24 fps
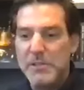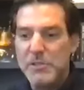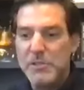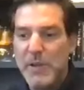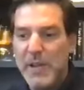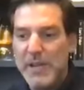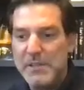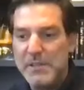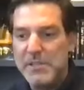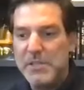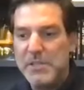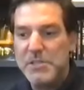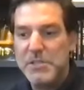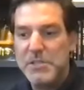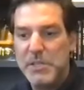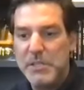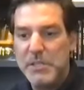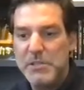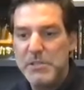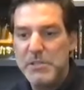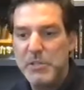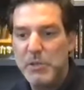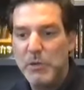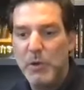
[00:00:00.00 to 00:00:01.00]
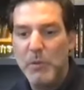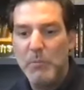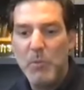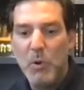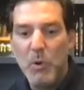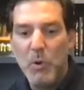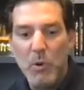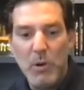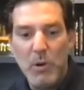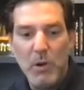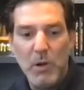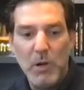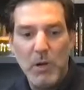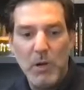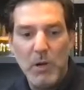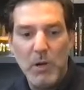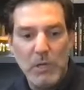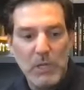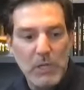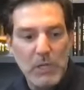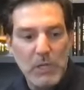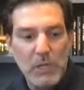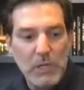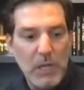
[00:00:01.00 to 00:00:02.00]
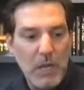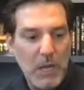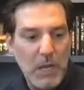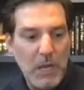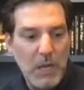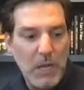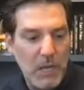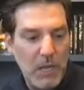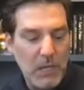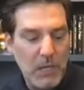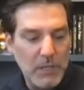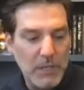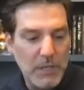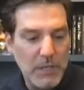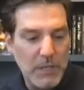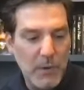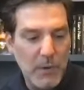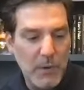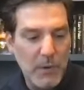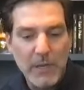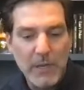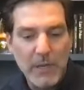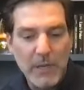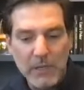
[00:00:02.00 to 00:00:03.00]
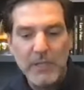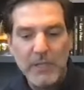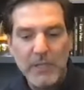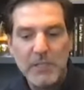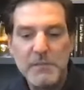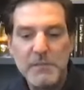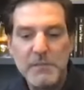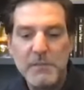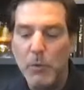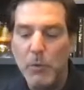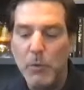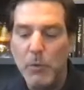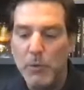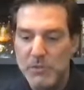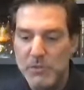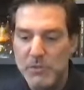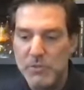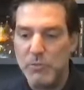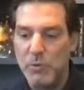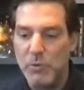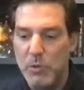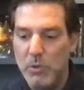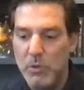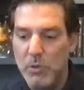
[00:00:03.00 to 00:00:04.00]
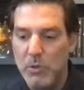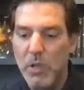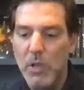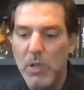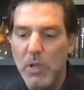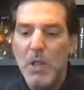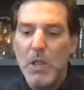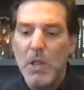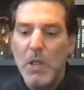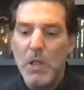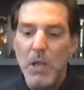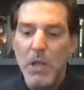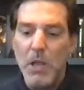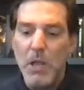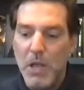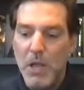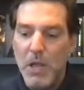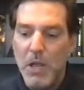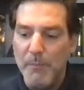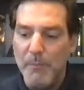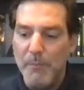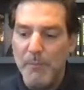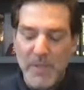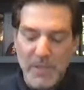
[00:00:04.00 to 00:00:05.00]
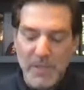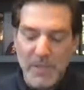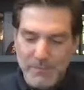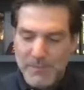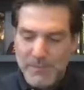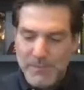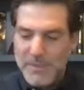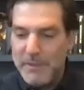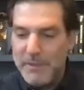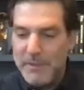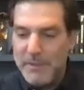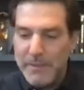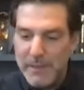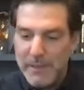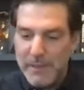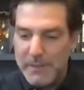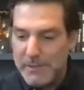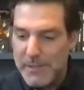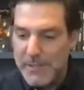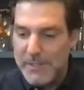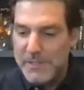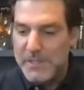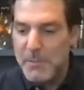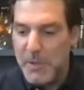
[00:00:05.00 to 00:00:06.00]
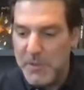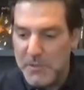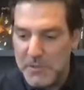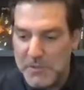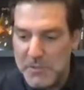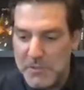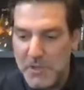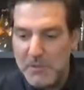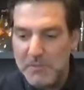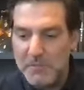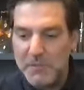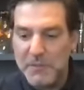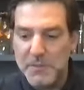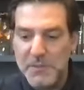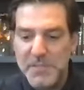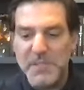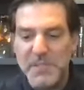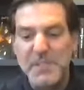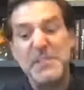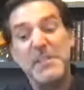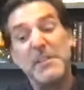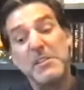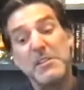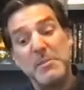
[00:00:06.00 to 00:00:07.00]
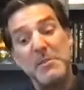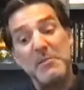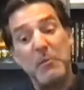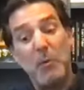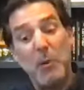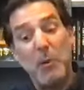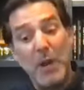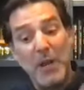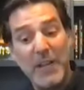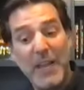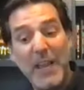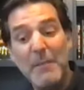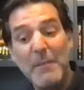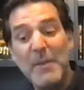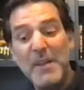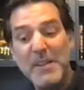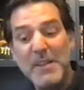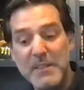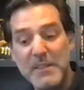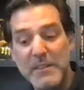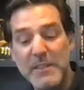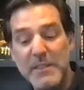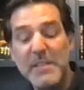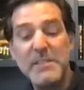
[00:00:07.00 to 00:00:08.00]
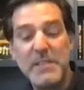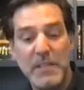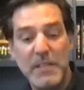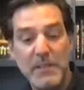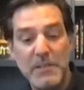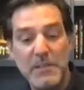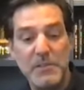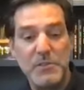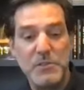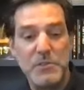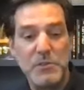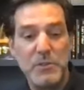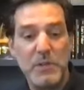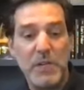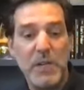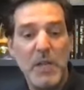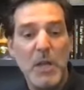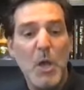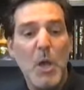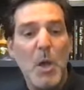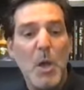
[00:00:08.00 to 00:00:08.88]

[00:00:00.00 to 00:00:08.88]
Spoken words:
to transition to a more, analytics focused role. Did some other stuff for 6 years before I came into this industry.